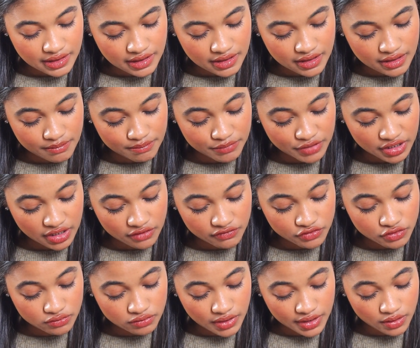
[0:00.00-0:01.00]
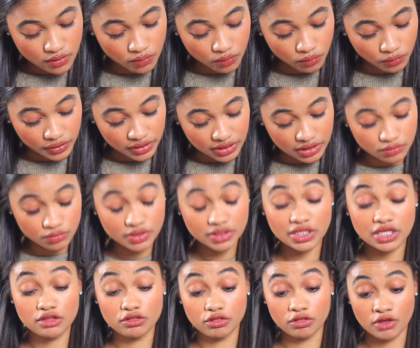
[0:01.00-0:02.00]
Um, but if you like a really,
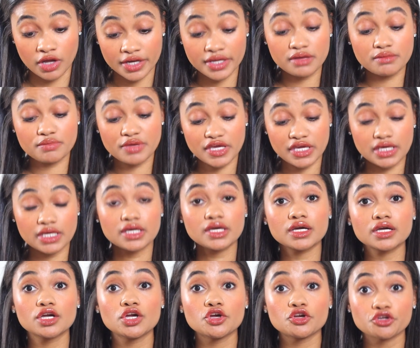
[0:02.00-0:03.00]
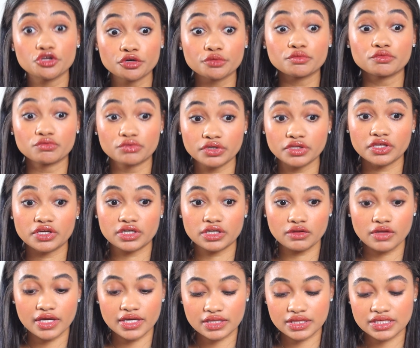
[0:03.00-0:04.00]
really light pink, you're really gonna
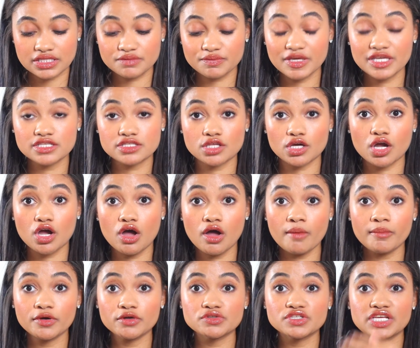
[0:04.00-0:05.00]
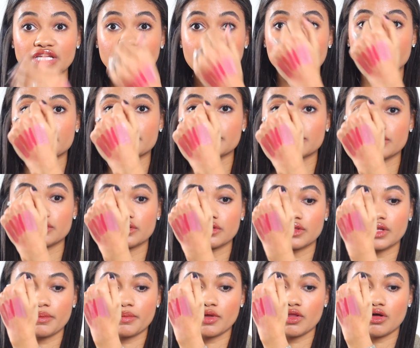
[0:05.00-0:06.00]
like this because the combo together, the
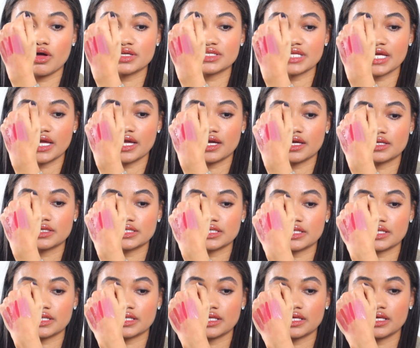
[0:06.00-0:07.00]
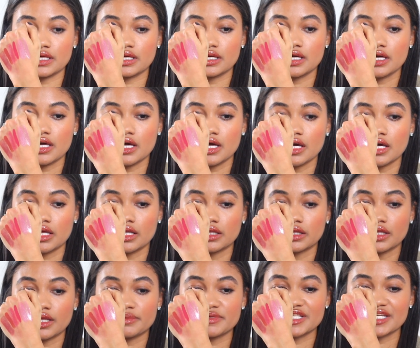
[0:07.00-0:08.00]
lip gloss and the
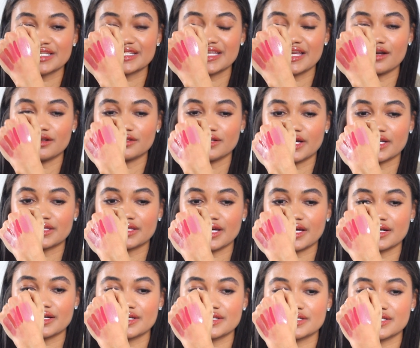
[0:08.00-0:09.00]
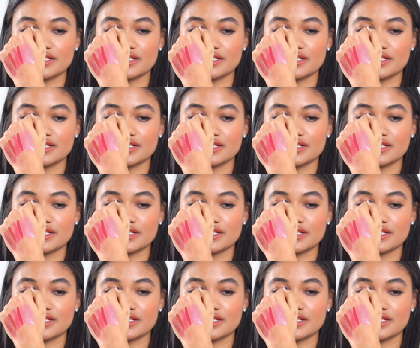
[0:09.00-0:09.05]
lipstick, see how light that is?